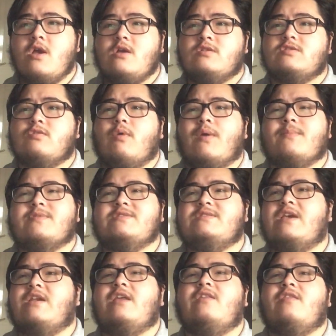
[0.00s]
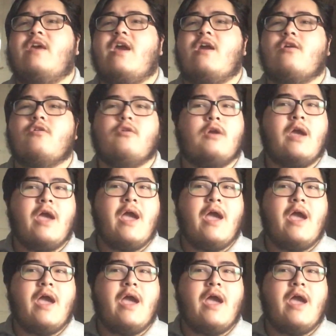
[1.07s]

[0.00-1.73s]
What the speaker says: So I'm sitting there